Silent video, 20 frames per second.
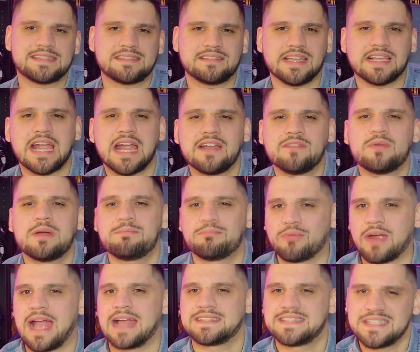like kind of what
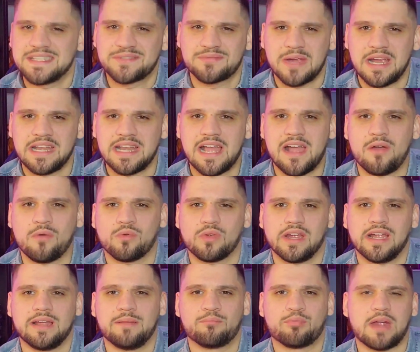Bratz is right now,
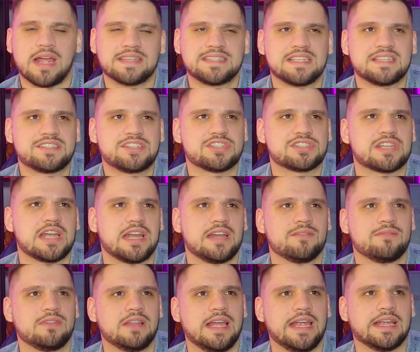where Bratz is just kind
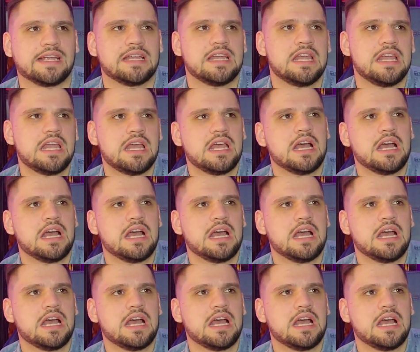of like